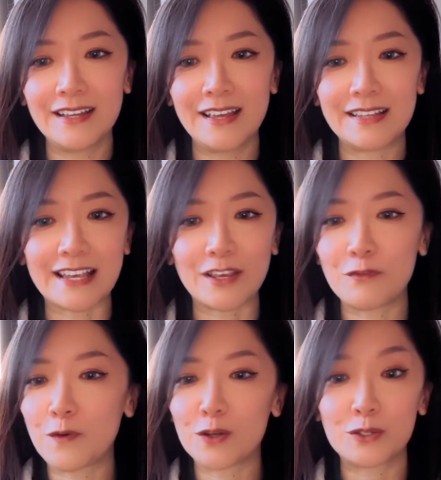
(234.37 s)
Thank you
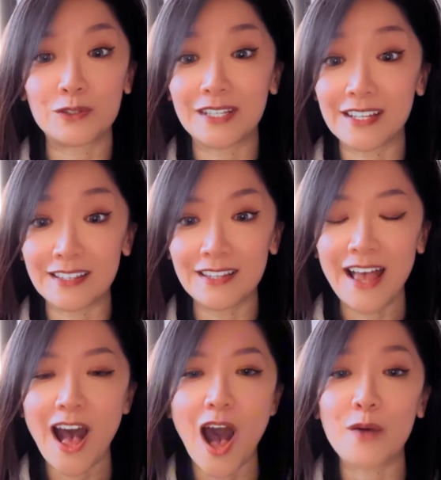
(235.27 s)
for tuning in.
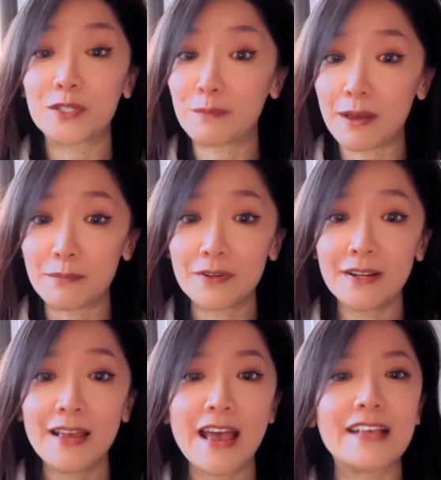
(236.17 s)
Always remember,
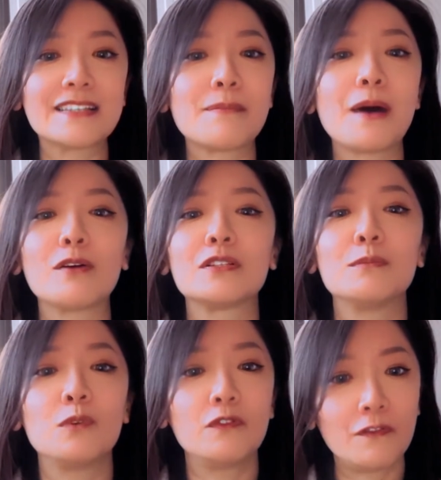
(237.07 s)
it's about
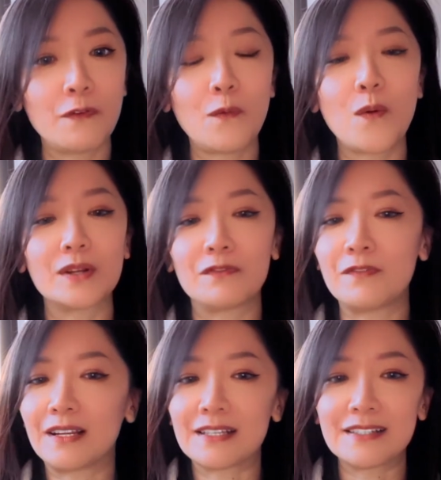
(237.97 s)
moving forward
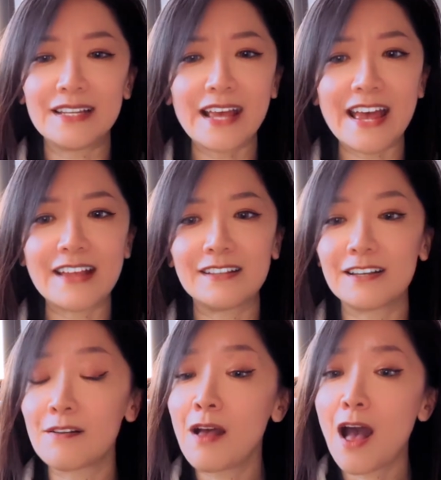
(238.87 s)
fearlessly and
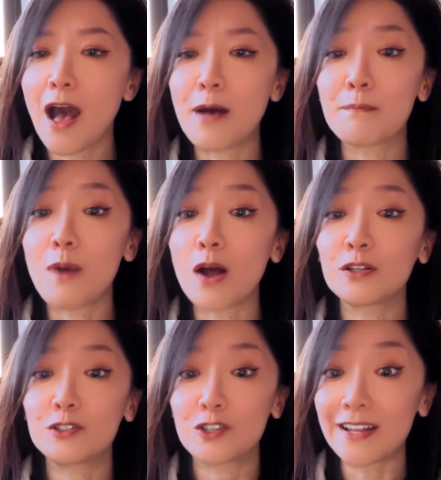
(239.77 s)

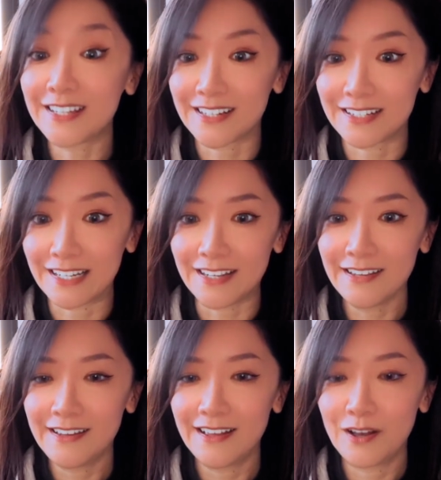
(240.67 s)
unapologetically,
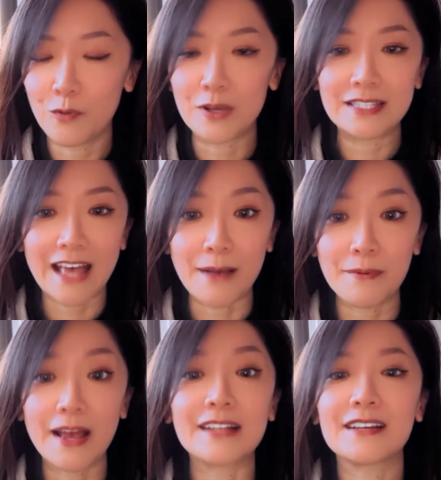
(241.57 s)
one step
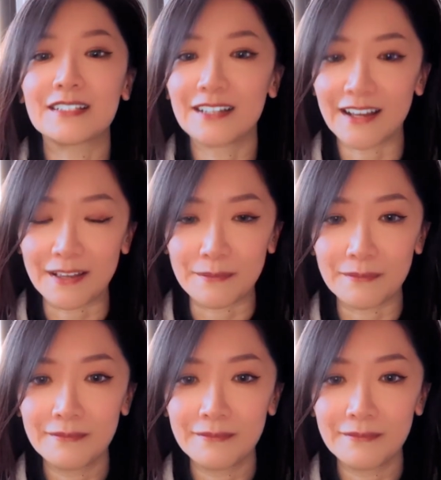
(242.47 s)
at a time.